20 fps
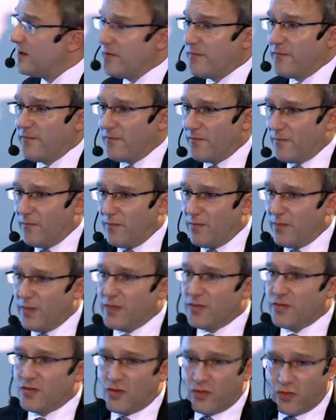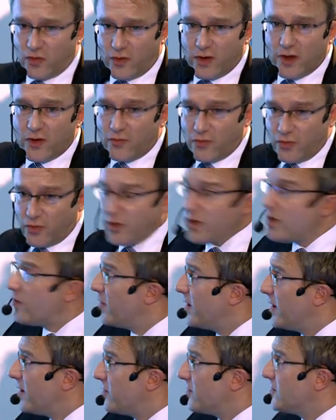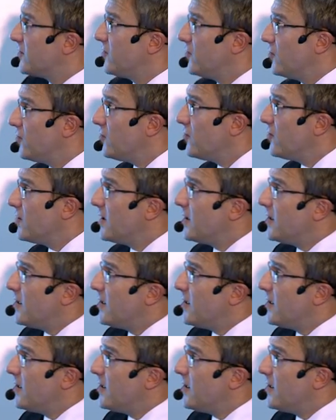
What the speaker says: if this theory is true,